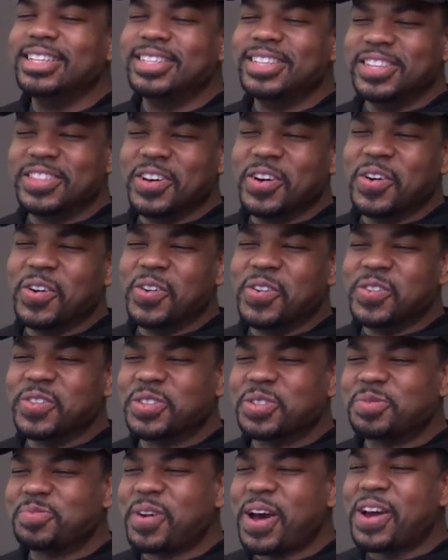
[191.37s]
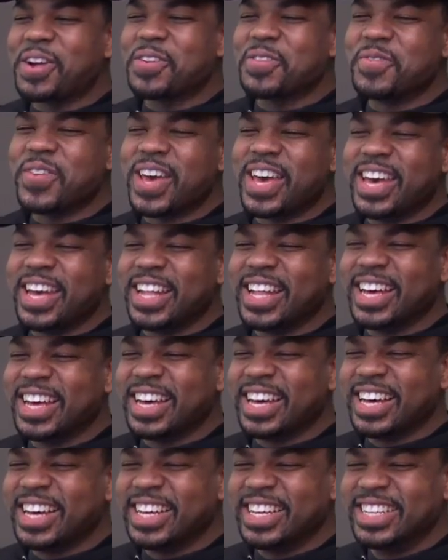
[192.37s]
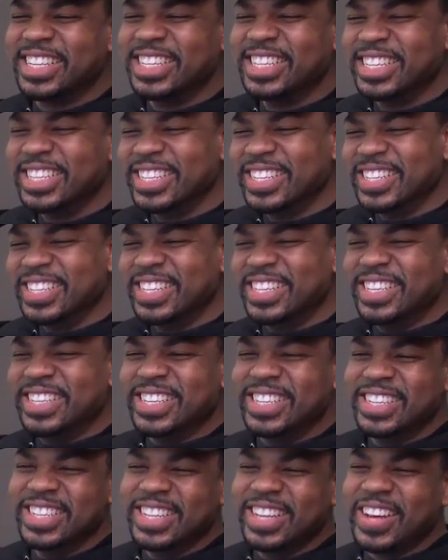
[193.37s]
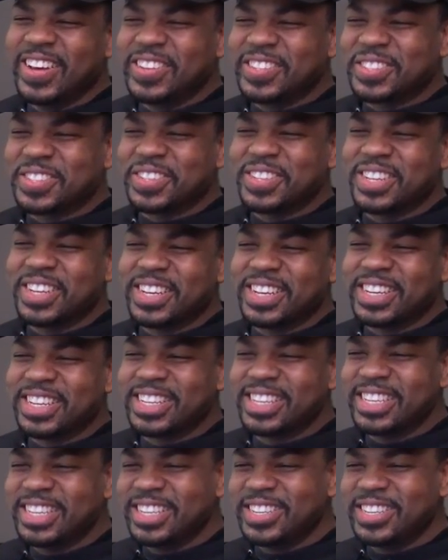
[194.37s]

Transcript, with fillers: Did the whole Spider-Man, uh, that was the uh,